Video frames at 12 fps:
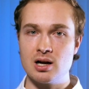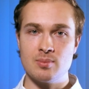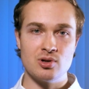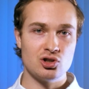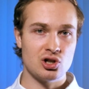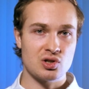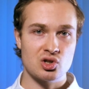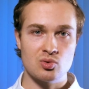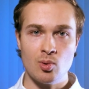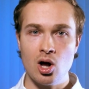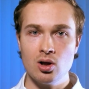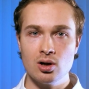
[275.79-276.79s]
images
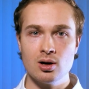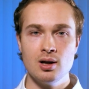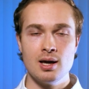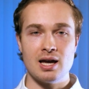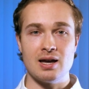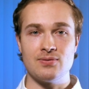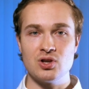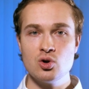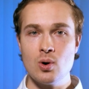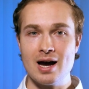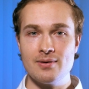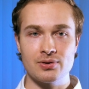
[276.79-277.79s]
smaller. If
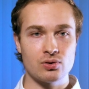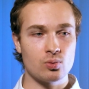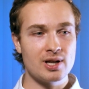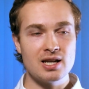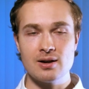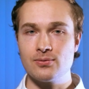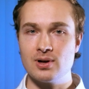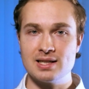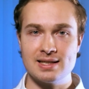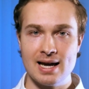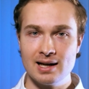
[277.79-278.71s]
you have 3 different